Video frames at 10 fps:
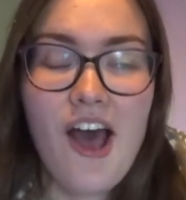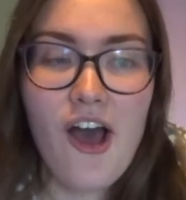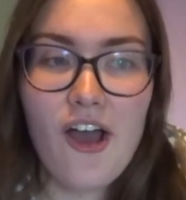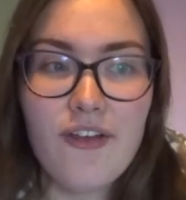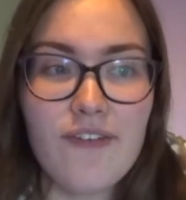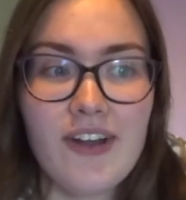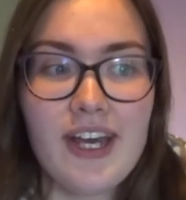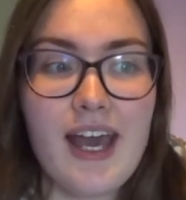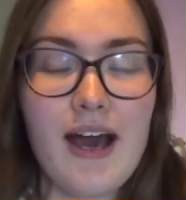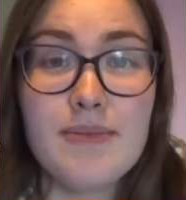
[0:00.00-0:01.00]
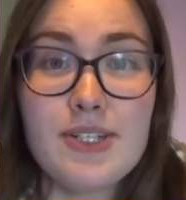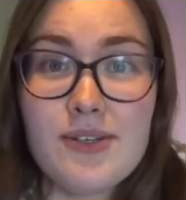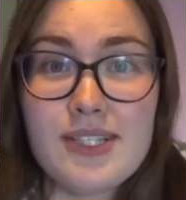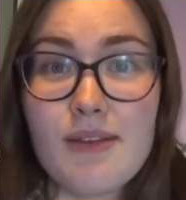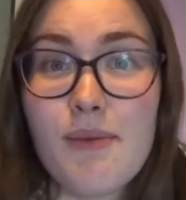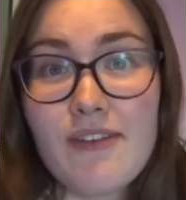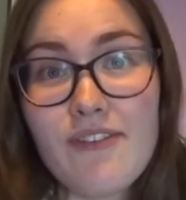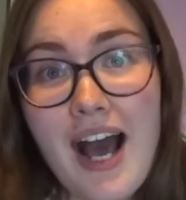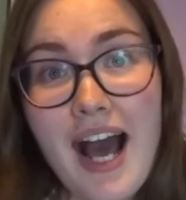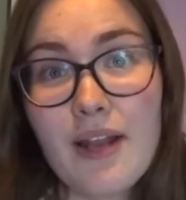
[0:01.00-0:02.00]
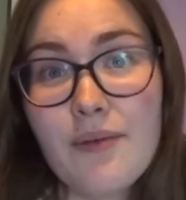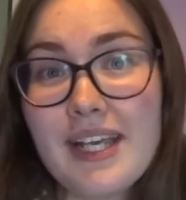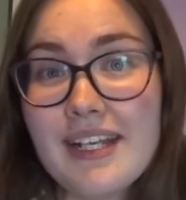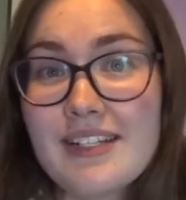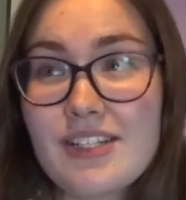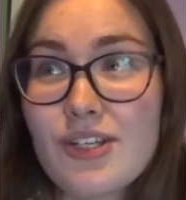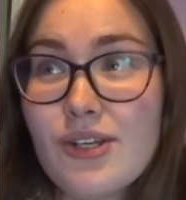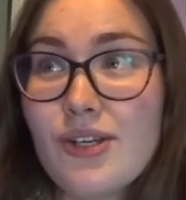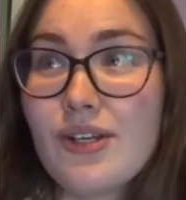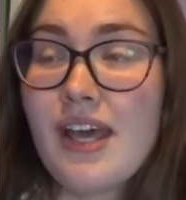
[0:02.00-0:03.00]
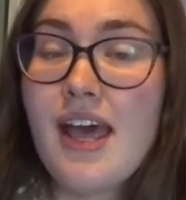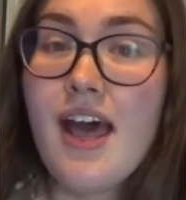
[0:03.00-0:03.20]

Hopefully I'll be doing something for Halloween soon.